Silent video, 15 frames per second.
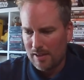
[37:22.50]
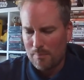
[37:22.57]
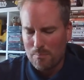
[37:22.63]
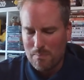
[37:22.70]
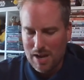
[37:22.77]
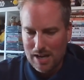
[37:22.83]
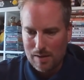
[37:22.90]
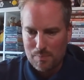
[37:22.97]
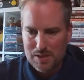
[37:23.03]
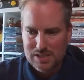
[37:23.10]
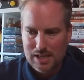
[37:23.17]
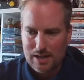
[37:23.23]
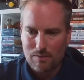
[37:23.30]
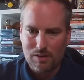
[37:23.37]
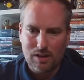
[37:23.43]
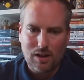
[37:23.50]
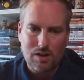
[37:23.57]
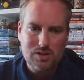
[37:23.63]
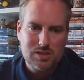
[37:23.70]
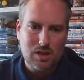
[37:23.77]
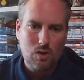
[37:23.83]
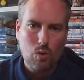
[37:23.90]
1,000,000%. I'm going to
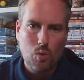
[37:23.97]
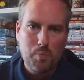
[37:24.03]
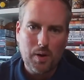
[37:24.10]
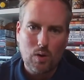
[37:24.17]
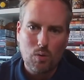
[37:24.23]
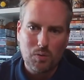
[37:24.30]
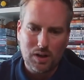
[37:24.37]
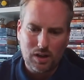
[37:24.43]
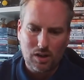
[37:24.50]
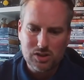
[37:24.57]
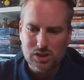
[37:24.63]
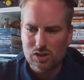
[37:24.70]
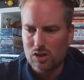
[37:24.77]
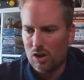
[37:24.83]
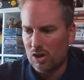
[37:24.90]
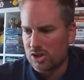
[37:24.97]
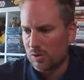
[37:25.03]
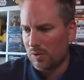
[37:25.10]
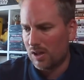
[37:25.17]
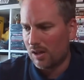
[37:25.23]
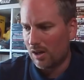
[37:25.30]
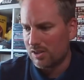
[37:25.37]
go to Orbital. I'm going to go to Gosh.
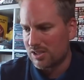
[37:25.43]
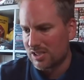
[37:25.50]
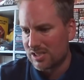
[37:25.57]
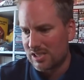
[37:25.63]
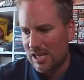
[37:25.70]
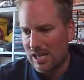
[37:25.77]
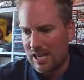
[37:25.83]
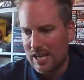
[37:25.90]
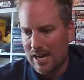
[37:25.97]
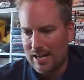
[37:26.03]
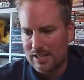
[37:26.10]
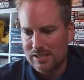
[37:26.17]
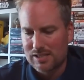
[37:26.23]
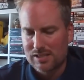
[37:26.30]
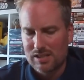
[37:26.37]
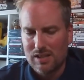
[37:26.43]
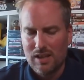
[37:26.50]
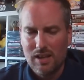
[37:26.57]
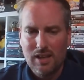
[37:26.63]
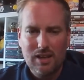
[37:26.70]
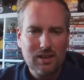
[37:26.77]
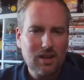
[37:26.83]
I'm going to go to CEX.
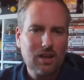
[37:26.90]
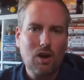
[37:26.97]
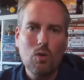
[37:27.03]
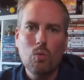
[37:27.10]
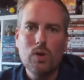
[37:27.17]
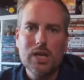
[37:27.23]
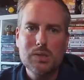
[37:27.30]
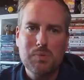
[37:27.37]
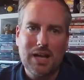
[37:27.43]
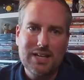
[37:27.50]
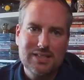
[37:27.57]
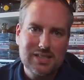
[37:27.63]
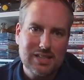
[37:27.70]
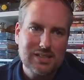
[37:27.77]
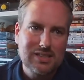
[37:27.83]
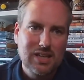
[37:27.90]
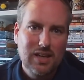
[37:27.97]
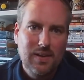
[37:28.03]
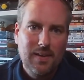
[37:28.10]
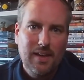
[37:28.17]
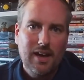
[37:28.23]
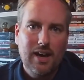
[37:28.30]
I'm going to go all these places.
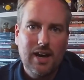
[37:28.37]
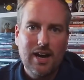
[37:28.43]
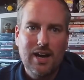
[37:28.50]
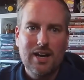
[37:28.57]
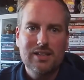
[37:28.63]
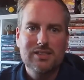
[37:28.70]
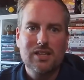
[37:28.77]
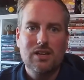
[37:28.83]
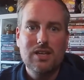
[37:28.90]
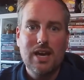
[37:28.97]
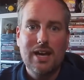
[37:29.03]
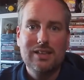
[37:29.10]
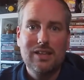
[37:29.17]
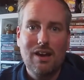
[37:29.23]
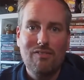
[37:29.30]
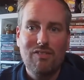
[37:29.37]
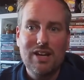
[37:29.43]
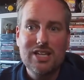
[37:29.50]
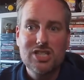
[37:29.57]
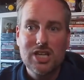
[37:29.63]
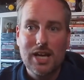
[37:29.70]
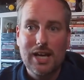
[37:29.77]
So yeah,
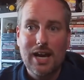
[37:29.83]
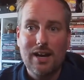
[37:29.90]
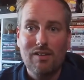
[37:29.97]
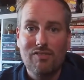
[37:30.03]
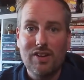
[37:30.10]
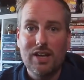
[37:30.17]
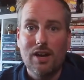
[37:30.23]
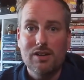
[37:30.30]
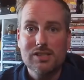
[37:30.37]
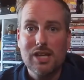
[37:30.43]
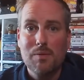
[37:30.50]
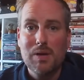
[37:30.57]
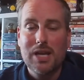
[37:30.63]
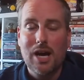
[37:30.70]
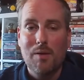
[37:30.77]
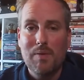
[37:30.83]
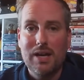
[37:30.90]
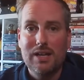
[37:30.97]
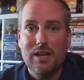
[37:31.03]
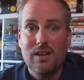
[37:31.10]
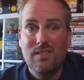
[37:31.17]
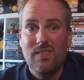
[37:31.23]
definitely check out the videos that'll be
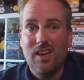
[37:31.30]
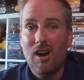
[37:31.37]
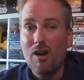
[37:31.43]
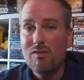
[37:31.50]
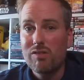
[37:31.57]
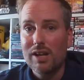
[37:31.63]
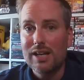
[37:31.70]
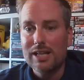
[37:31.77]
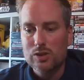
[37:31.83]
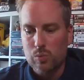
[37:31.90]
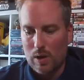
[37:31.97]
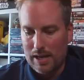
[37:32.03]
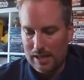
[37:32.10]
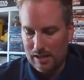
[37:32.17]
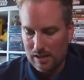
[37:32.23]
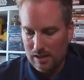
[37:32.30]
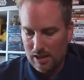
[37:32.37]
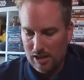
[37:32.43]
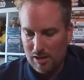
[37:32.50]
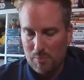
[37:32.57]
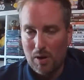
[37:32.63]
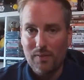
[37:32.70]
coming, hopefully this week.
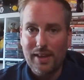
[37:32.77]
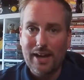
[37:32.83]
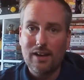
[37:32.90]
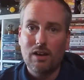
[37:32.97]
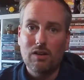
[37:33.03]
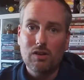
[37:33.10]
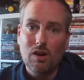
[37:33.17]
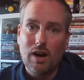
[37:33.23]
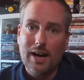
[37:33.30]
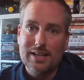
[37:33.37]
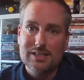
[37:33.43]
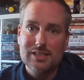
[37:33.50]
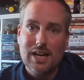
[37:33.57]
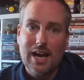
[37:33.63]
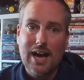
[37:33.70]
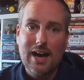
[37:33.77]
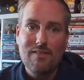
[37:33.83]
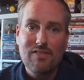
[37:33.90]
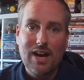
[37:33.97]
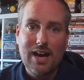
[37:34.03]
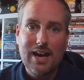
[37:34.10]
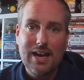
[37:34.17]
But on that note, guys,
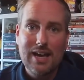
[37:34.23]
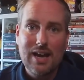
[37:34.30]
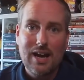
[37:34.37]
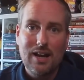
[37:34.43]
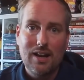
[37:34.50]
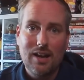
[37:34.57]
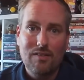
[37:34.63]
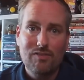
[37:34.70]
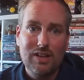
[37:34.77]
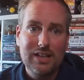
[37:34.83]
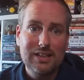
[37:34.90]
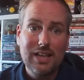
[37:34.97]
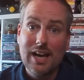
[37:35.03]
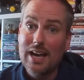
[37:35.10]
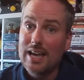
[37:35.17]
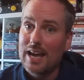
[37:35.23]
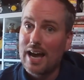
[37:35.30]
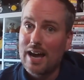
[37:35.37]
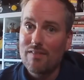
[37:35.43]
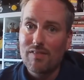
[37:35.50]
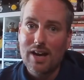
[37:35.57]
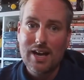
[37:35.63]
have a lovely day.
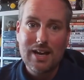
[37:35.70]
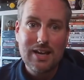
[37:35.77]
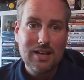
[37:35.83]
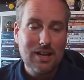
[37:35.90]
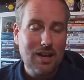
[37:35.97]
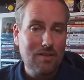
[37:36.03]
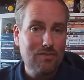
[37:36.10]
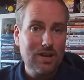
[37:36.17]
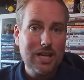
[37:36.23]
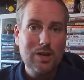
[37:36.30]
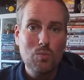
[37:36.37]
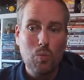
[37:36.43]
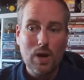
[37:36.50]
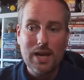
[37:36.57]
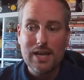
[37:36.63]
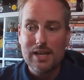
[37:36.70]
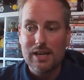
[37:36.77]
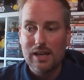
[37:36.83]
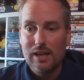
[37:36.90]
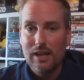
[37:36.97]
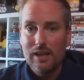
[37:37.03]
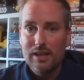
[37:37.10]
Have a lovely
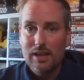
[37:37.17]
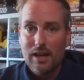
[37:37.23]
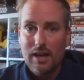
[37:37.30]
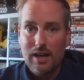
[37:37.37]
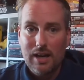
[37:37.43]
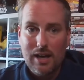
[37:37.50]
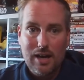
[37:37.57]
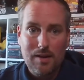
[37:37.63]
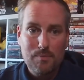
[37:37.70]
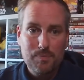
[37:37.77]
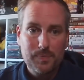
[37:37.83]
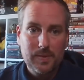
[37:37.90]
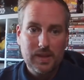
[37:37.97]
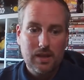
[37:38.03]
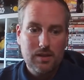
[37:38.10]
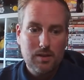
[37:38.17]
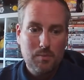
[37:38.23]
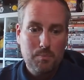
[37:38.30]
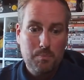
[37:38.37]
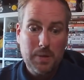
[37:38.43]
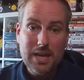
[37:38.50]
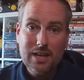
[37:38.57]
week.
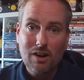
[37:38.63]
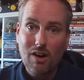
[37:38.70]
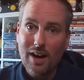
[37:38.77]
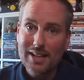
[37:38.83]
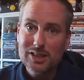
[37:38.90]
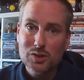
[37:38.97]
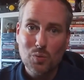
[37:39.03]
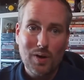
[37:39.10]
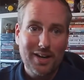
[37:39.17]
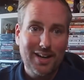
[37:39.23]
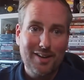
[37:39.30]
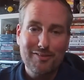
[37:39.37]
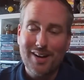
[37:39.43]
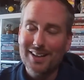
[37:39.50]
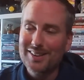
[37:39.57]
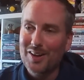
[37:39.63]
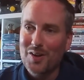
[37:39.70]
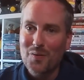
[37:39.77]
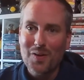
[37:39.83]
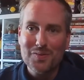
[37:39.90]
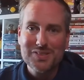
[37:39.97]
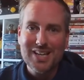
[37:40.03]
Be kind to one another. I don't
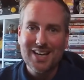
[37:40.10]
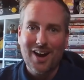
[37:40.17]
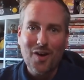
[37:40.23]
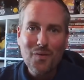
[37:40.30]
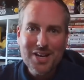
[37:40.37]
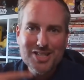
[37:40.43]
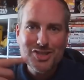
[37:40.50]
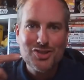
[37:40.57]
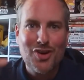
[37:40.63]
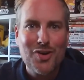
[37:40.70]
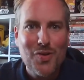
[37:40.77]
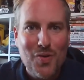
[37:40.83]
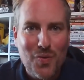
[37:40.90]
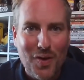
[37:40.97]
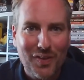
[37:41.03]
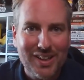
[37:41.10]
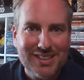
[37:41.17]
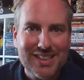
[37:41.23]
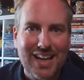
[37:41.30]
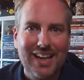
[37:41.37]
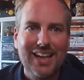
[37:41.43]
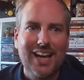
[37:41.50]
know why I'm saying that. I always struggle with what I'm going to
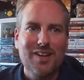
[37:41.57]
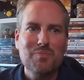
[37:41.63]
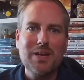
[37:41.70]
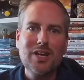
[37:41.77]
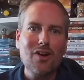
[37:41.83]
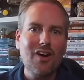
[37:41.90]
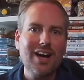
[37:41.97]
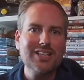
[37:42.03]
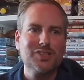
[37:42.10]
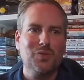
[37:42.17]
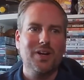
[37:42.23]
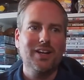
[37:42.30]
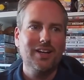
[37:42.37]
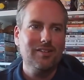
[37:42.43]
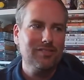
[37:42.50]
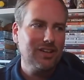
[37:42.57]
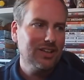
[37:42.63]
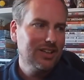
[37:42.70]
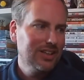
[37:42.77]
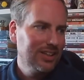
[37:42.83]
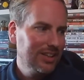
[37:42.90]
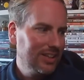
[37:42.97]
say at the end. Be kind to one another. I
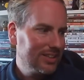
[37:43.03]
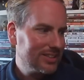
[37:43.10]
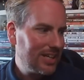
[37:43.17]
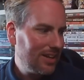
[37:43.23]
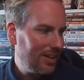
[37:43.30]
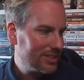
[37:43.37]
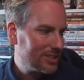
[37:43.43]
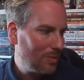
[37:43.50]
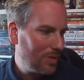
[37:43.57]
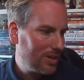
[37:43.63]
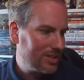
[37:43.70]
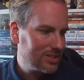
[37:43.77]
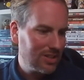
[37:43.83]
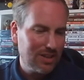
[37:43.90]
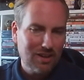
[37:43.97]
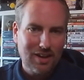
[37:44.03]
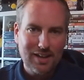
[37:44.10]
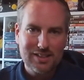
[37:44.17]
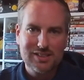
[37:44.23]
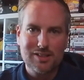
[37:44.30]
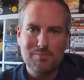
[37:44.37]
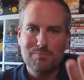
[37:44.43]
sound like someone who's doing
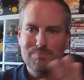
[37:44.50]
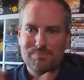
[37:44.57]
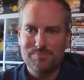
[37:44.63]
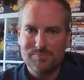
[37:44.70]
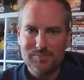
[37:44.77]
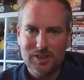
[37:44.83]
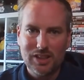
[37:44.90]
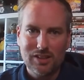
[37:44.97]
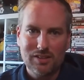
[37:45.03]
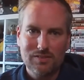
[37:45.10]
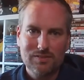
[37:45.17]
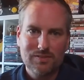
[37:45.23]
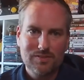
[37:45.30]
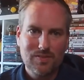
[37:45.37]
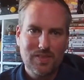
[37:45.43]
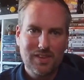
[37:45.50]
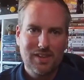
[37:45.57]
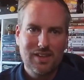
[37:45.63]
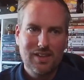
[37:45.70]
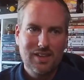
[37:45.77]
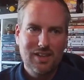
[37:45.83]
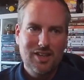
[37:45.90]
like some, you know.
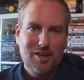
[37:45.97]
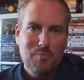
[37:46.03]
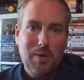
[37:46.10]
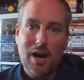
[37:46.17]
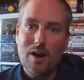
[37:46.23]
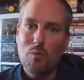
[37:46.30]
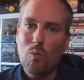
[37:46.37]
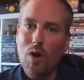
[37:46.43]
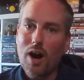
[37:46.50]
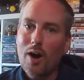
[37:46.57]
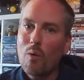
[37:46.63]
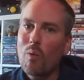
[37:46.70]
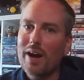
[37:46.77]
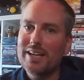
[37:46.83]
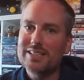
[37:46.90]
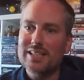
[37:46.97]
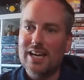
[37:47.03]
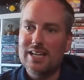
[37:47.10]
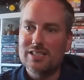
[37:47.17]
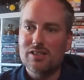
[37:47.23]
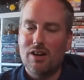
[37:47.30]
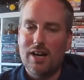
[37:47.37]
But what I always
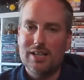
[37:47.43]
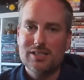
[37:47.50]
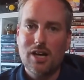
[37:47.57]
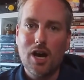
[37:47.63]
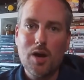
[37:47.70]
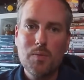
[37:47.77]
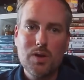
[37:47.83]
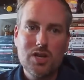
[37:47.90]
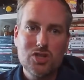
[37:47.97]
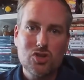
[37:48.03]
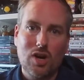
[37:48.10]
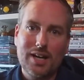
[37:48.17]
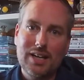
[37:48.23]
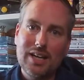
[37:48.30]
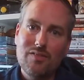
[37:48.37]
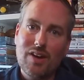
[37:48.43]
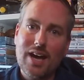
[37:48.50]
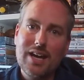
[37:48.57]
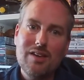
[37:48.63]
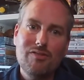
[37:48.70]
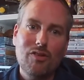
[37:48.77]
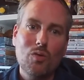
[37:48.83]
say is, guys, I hope you enjoyed. Leave
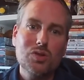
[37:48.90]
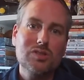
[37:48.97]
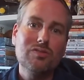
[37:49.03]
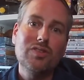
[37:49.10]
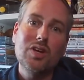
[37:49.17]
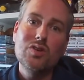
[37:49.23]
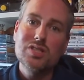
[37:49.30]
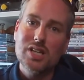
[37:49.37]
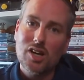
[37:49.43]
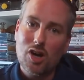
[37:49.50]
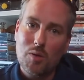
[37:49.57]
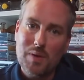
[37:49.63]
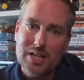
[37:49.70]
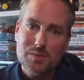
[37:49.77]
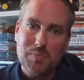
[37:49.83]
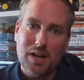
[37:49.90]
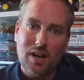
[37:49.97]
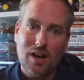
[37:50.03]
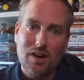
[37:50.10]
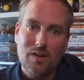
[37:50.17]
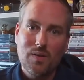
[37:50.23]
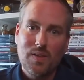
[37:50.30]
any thoughts and views in the comments
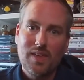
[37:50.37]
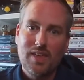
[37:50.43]
below.